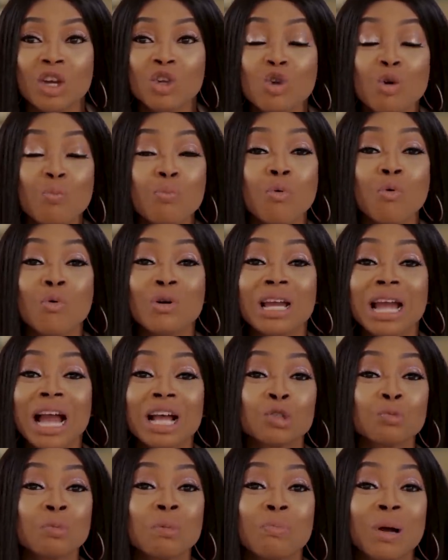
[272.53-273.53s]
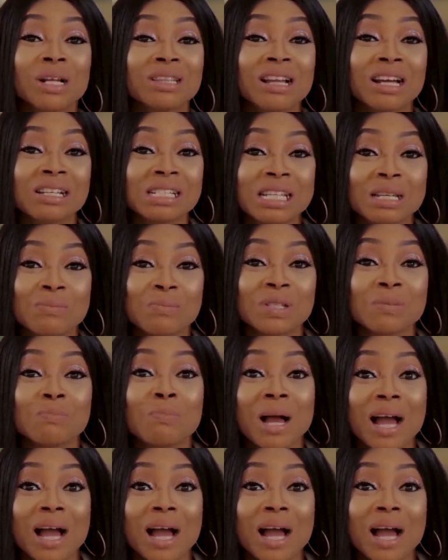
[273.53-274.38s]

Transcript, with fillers: People, it has to be partnerships,